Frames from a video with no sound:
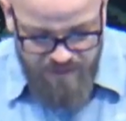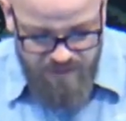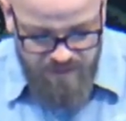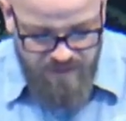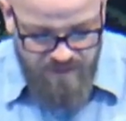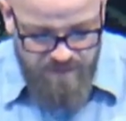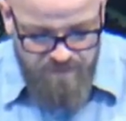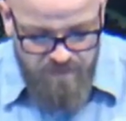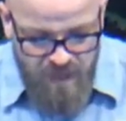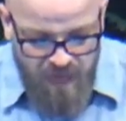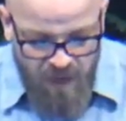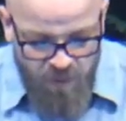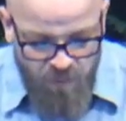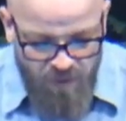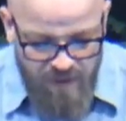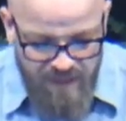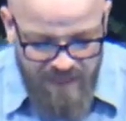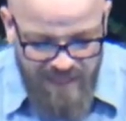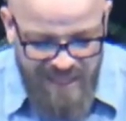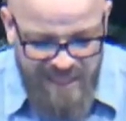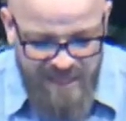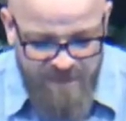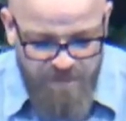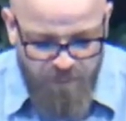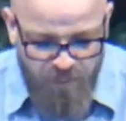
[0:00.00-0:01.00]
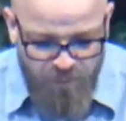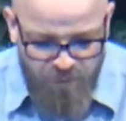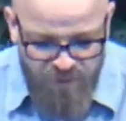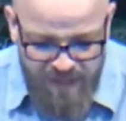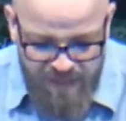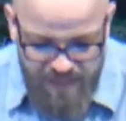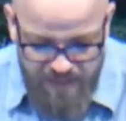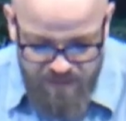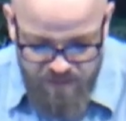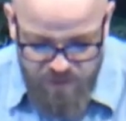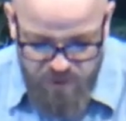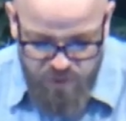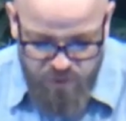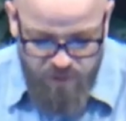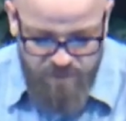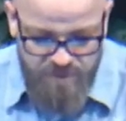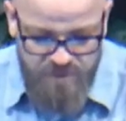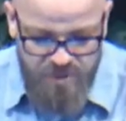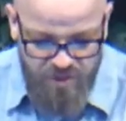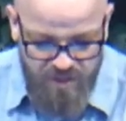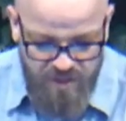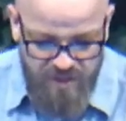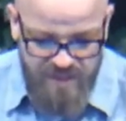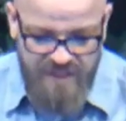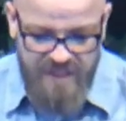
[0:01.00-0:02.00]
just I want to keep reading
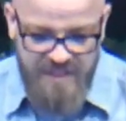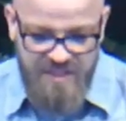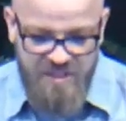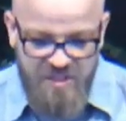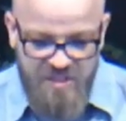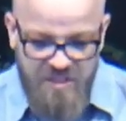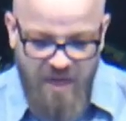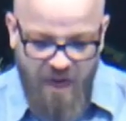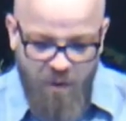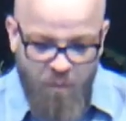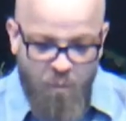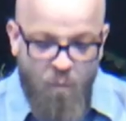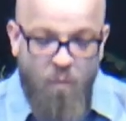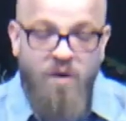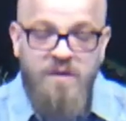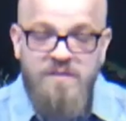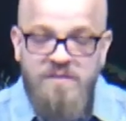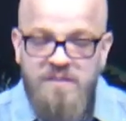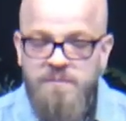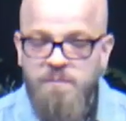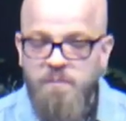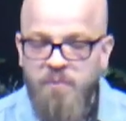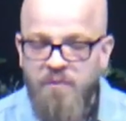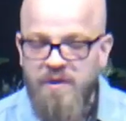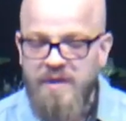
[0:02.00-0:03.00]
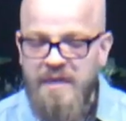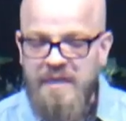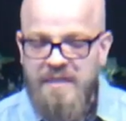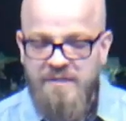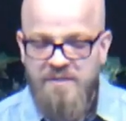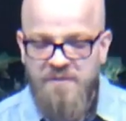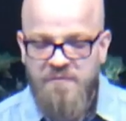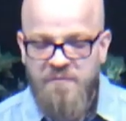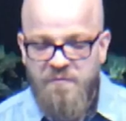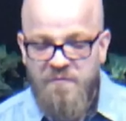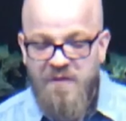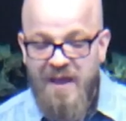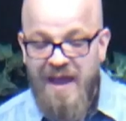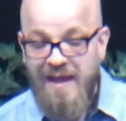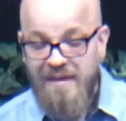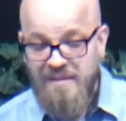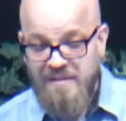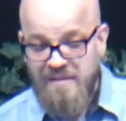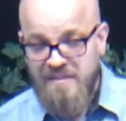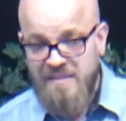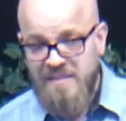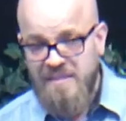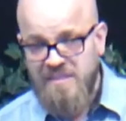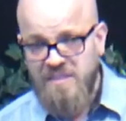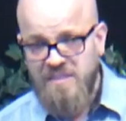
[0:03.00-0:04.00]
scripture because I just I want to point out the fact
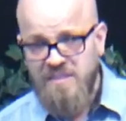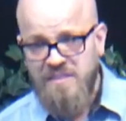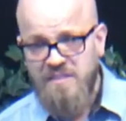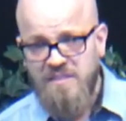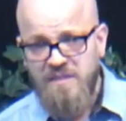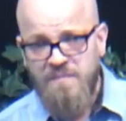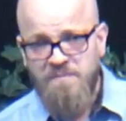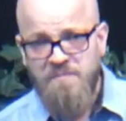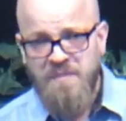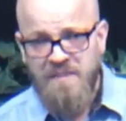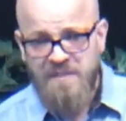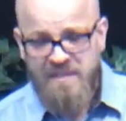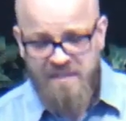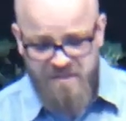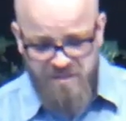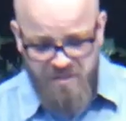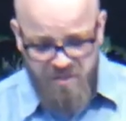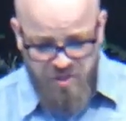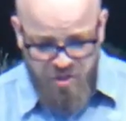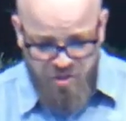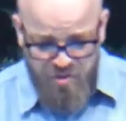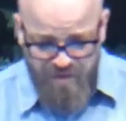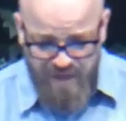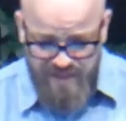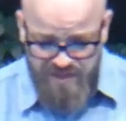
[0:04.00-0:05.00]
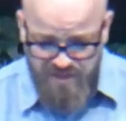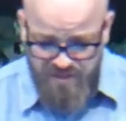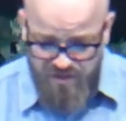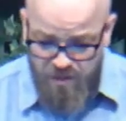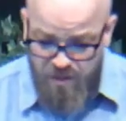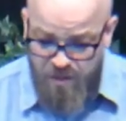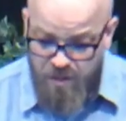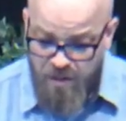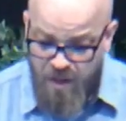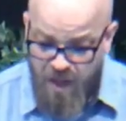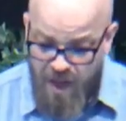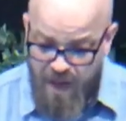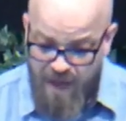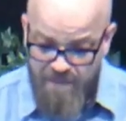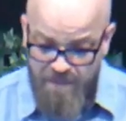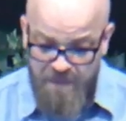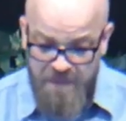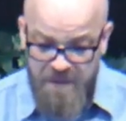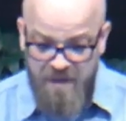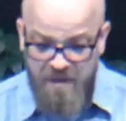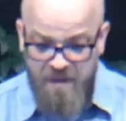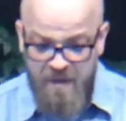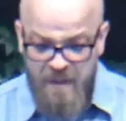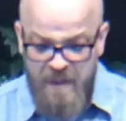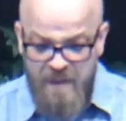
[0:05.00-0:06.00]
that this is something that is addressed a lot,
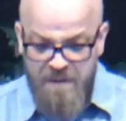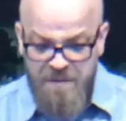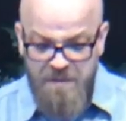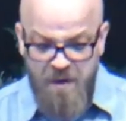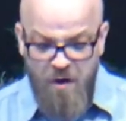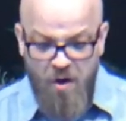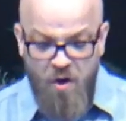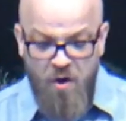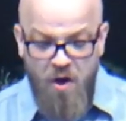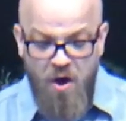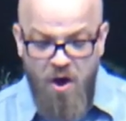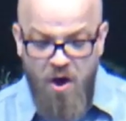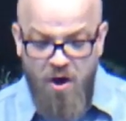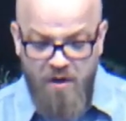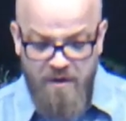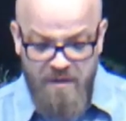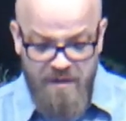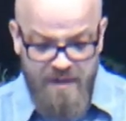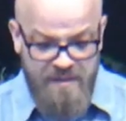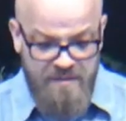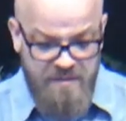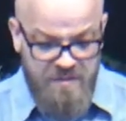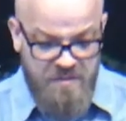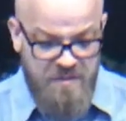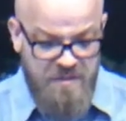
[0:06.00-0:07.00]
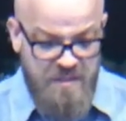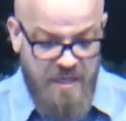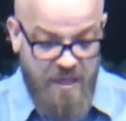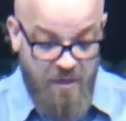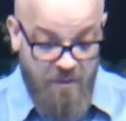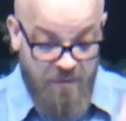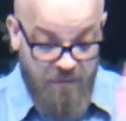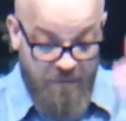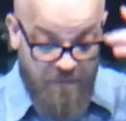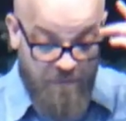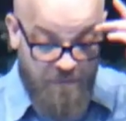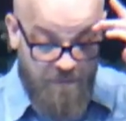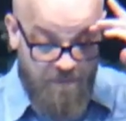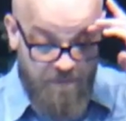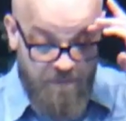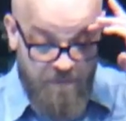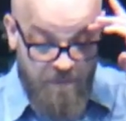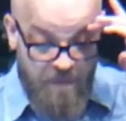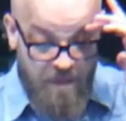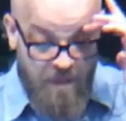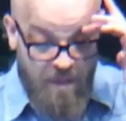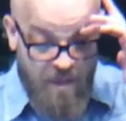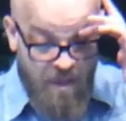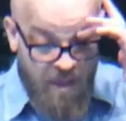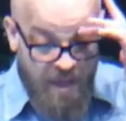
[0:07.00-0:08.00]
the, the heart itself.
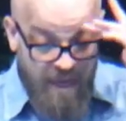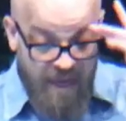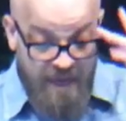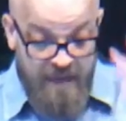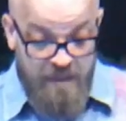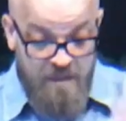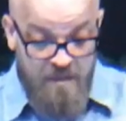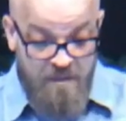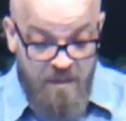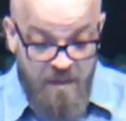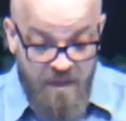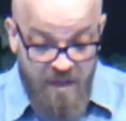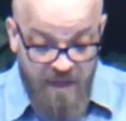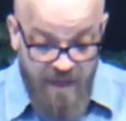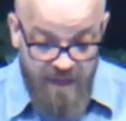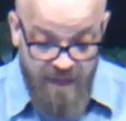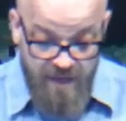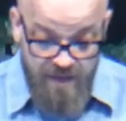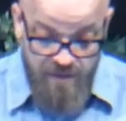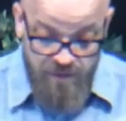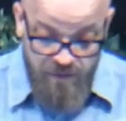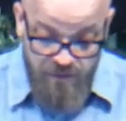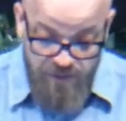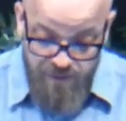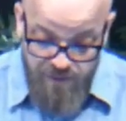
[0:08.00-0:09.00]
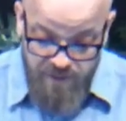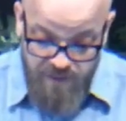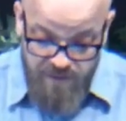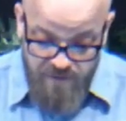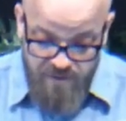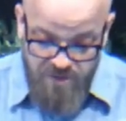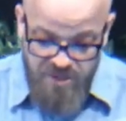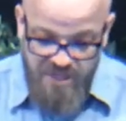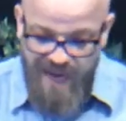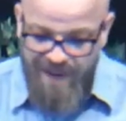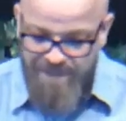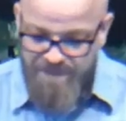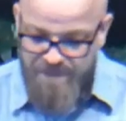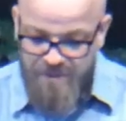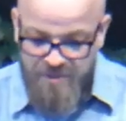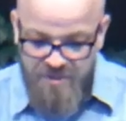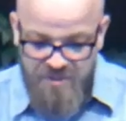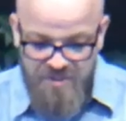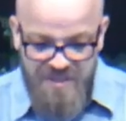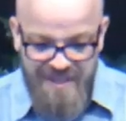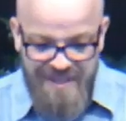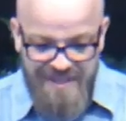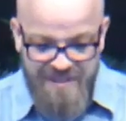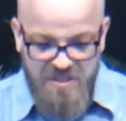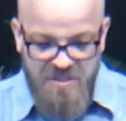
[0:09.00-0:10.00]
And in, in Luke chapter
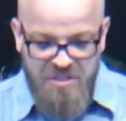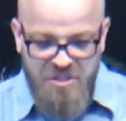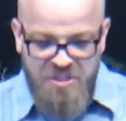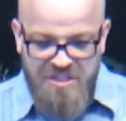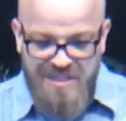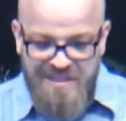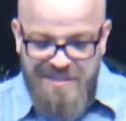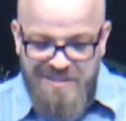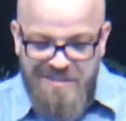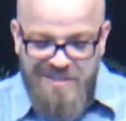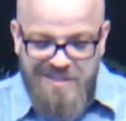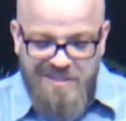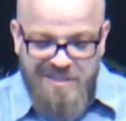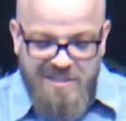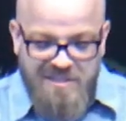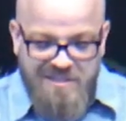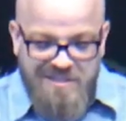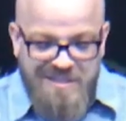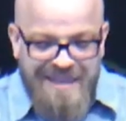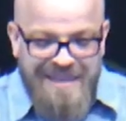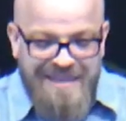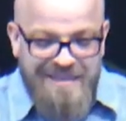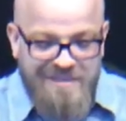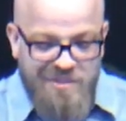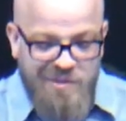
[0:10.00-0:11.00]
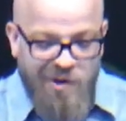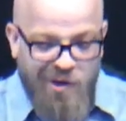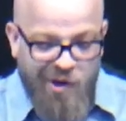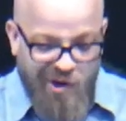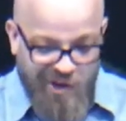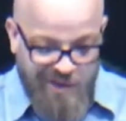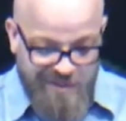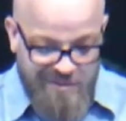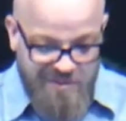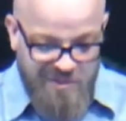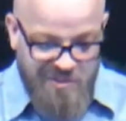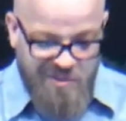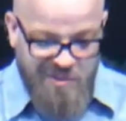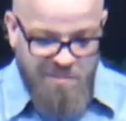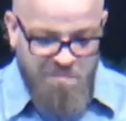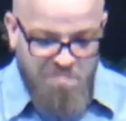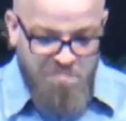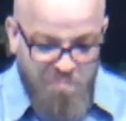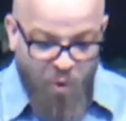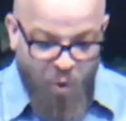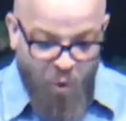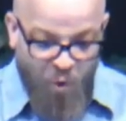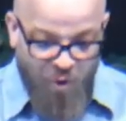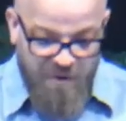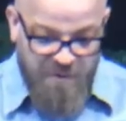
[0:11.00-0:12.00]
6, Jesus takes on some
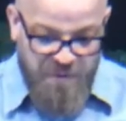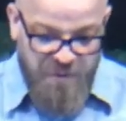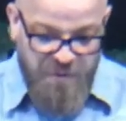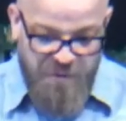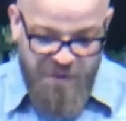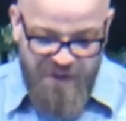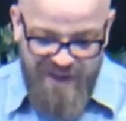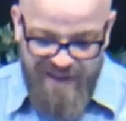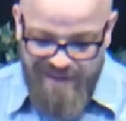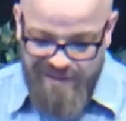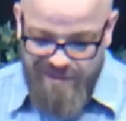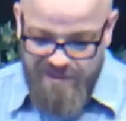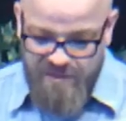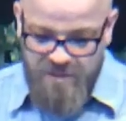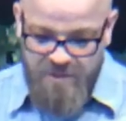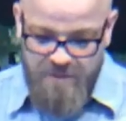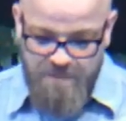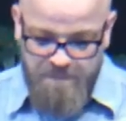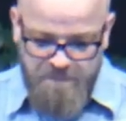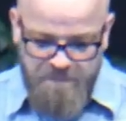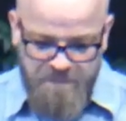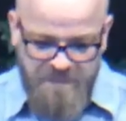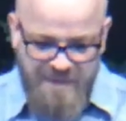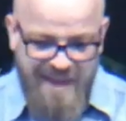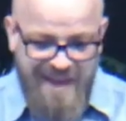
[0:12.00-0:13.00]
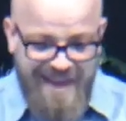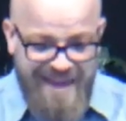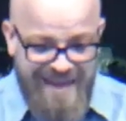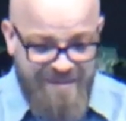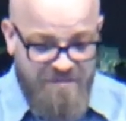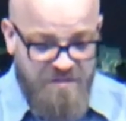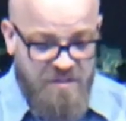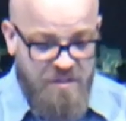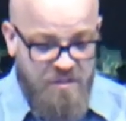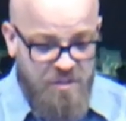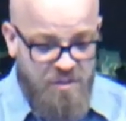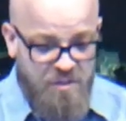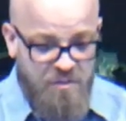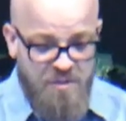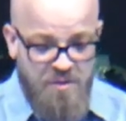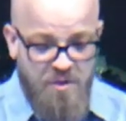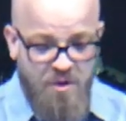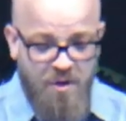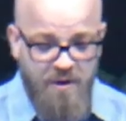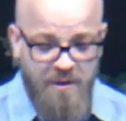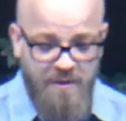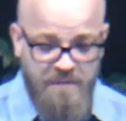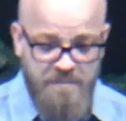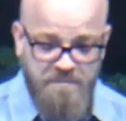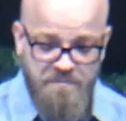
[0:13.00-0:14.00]
more things that have to do with the
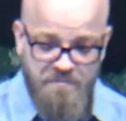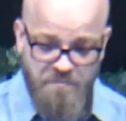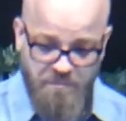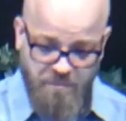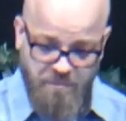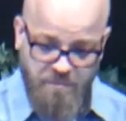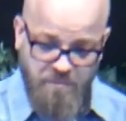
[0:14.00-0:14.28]
heart.